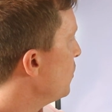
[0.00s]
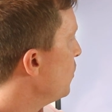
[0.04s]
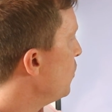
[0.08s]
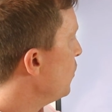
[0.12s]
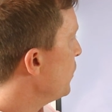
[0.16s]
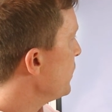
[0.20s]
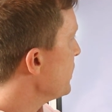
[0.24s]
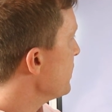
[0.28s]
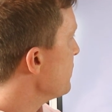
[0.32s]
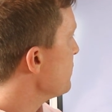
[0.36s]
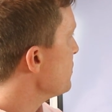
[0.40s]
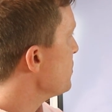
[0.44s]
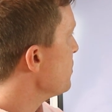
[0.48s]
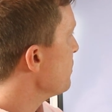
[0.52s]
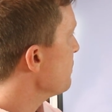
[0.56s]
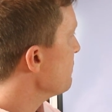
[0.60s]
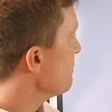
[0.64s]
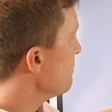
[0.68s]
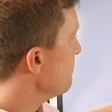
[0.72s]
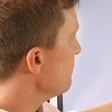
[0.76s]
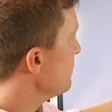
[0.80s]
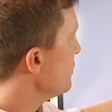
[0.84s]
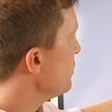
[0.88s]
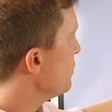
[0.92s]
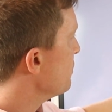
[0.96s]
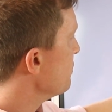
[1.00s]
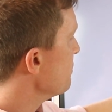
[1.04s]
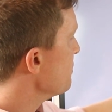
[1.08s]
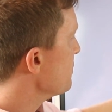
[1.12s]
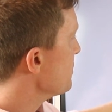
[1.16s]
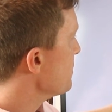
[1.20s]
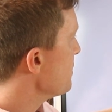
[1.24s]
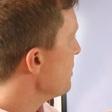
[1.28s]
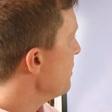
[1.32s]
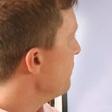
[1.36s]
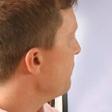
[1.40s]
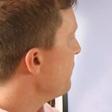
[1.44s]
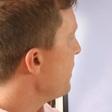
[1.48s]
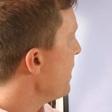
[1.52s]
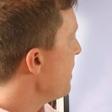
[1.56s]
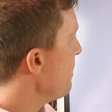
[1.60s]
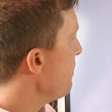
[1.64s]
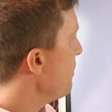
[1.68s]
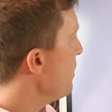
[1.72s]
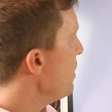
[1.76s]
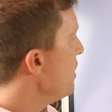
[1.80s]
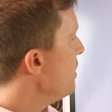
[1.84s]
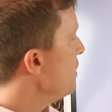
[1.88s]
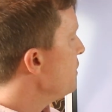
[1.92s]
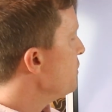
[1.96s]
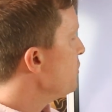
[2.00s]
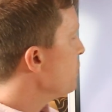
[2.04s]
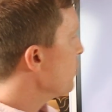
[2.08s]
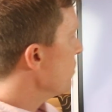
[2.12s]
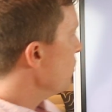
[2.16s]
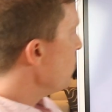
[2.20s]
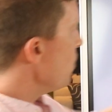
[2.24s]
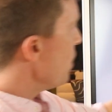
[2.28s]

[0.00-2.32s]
audience, you can you can serve them, you can